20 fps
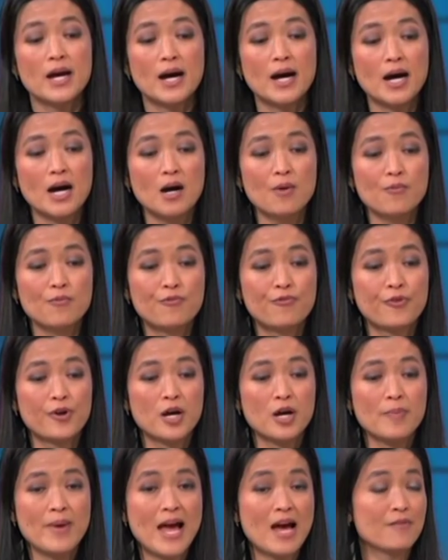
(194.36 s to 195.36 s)
um,
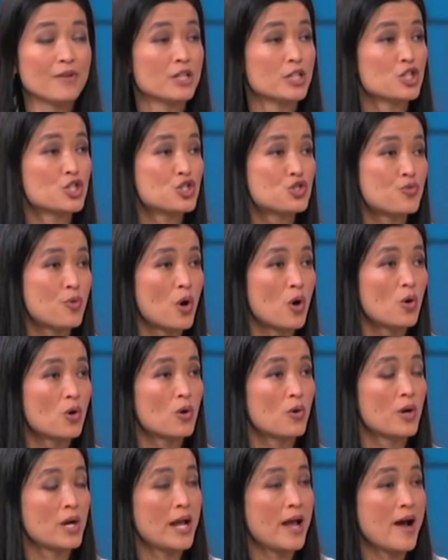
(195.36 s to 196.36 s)
from having a
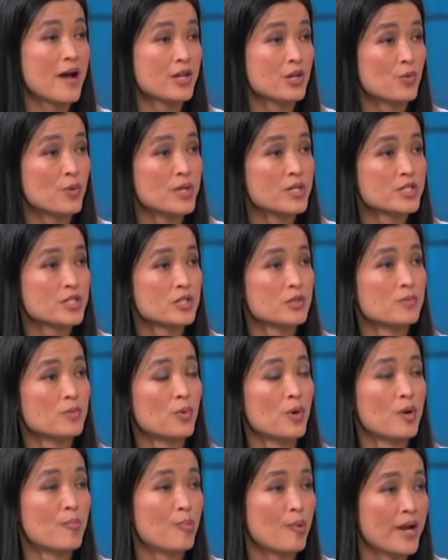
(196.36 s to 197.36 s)
stroke or an aneurysm
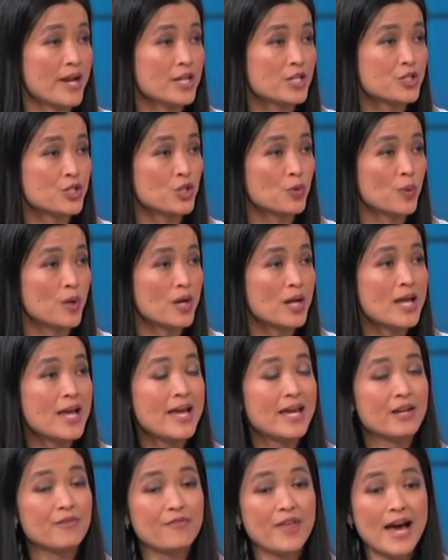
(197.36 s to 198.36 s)
or a brain tumor.
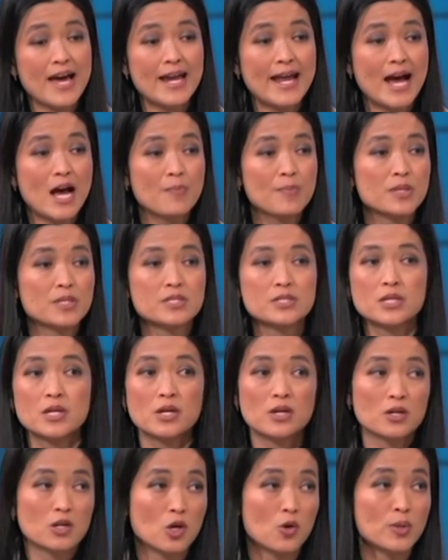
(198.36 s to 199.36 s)
And if that happens,
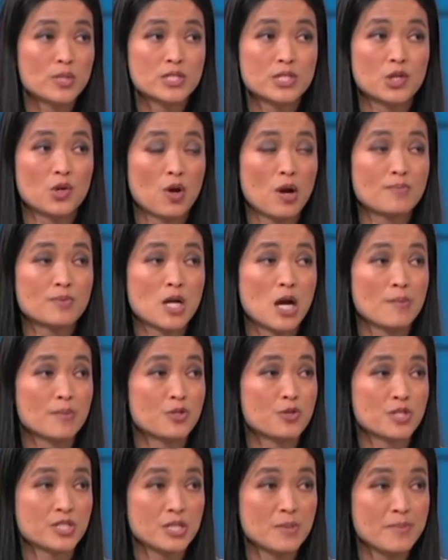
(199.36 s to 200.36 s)
go and see your
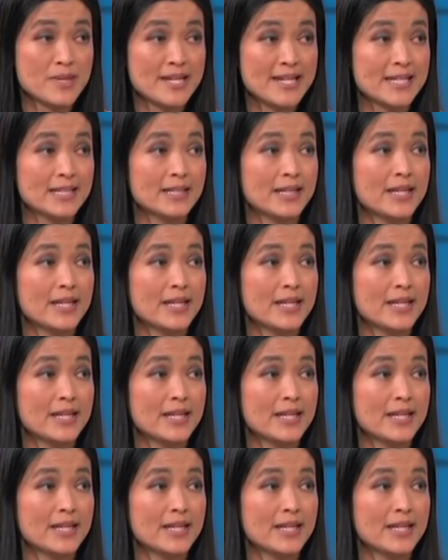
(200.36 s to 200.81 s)
optometrist immediately.